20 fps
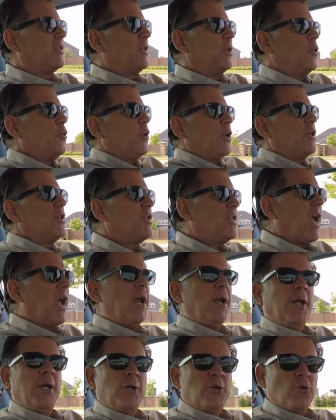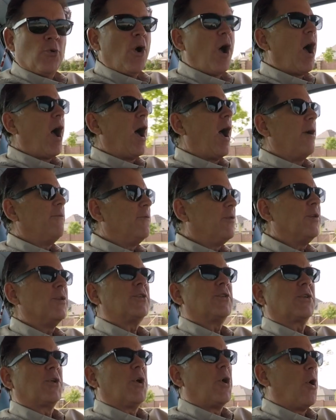You can daily drive
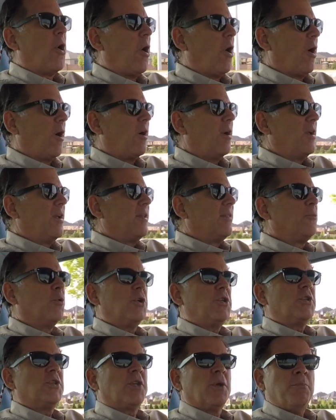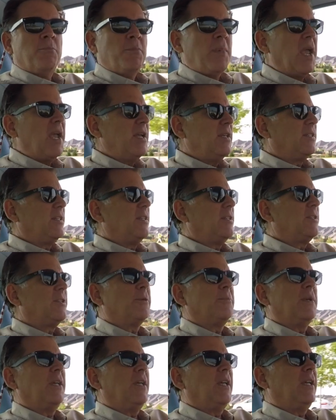this car, which is amazing to
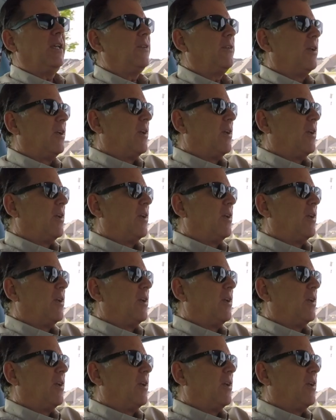me.